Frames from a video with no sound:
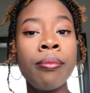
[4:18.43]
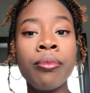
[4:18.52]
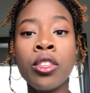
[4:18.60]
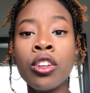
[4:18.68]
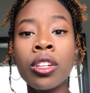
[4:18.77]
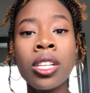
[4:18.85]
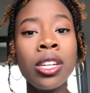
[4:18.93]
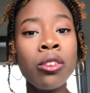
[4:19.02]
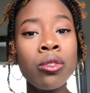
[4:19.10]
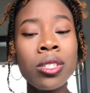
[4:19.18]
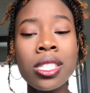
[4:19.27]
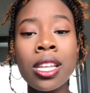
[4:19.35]
Your clinical
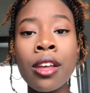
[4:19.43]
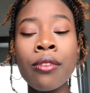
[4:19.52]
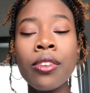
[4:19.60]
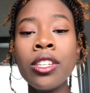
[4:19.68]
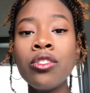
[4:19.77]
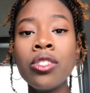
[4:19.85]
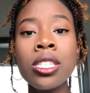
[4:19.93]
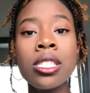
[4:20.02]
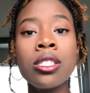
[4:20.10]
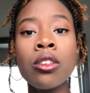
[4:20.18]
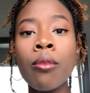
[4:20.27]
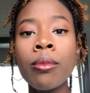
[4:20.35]
stuff, it's just
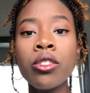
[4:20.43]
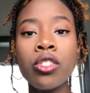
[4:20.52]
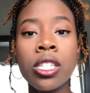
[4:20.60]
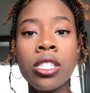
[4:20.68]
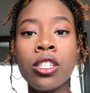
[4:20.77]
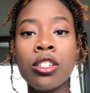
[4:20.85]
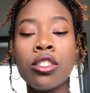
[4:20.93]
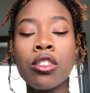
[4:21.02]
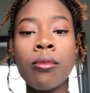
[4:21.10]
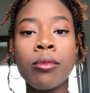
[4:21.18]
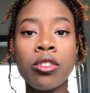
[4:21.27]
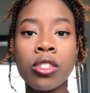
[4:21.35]
so much easier, so
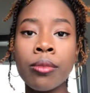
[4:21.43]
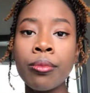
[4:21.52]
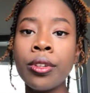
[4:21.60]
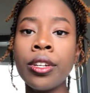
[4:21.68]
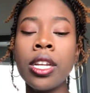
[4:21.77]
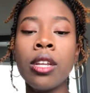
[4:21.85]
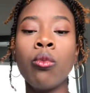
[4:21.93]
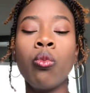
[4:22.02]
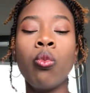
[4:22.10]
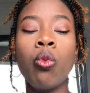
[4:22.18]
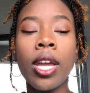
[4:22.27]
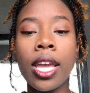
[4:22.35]
much simpler, and
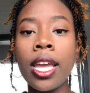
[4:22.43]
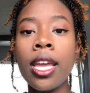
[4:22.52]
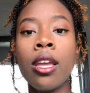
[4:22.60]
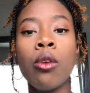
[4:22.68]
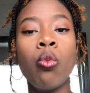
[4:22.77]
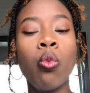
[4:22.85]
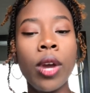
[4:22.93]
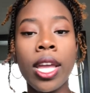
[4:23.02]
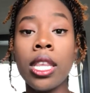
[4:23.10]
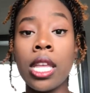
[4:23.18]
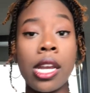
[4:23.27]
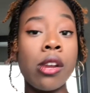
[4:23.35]
way
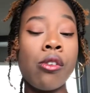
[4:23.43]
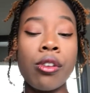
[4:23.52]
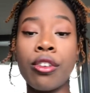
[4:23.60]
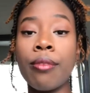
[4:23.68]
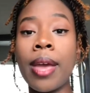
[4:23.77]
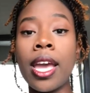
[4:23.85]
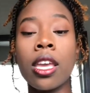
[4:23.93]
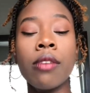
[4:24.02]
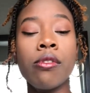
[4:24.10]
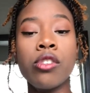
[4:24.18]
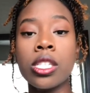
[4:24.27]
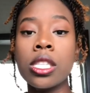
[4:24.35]
lighter on your back if you
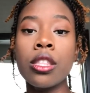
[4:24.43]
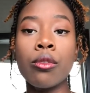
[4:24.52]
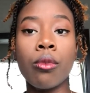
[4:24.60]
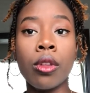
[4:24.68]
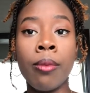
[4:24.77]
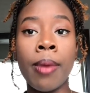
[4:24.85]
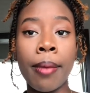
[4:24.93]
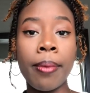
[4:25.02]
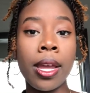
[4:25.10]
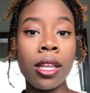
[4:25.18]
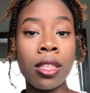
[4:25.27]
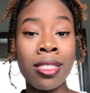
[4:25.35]
just get the rolly
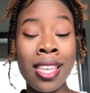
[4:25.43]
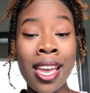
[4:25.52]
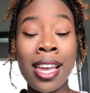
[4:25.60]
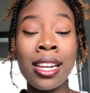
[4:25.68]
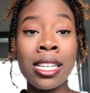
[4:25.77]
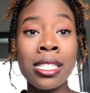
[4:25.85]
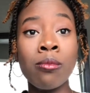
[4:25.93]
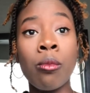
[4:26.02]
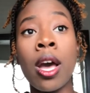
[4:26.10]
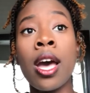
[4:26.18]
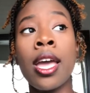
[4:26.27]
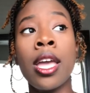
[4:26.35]
backpack. That is
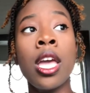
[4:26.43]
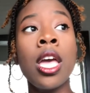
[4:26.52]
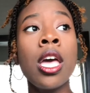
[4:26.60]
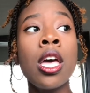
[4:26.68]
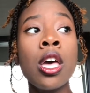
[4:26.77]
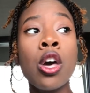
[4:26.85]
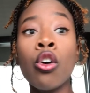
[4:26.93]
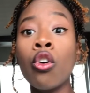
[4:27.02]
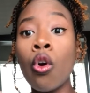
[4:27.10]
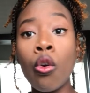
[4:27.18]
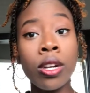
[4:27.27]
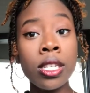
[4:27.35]
my
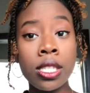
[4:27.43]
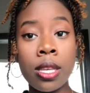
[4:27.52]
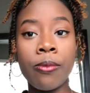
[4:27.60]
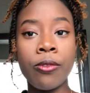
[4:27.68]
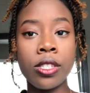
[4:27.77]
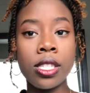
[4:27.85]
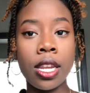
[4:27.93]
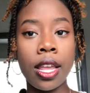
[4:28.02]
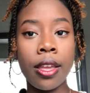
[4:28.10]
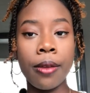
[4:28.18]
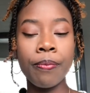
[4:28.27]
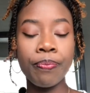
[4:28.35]
golden tip for
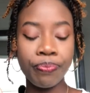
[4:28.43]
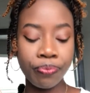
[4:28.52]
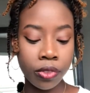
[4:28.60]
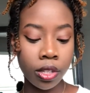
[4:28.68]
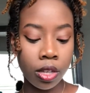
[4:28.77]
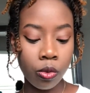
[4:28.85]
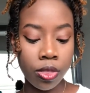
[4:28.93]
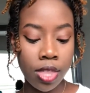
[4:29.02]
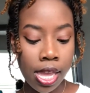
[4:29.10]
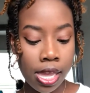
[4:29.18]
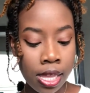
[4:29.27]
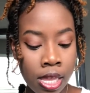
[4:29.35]
today with
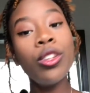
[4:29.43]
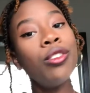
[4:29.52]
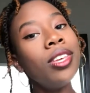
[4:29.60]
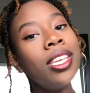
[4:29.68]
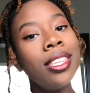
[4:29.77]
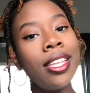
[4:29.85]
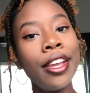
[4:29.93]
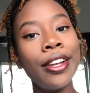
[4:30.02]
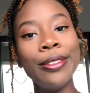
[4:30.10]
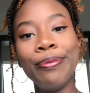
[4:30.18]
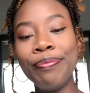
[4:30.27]
that. When you get there,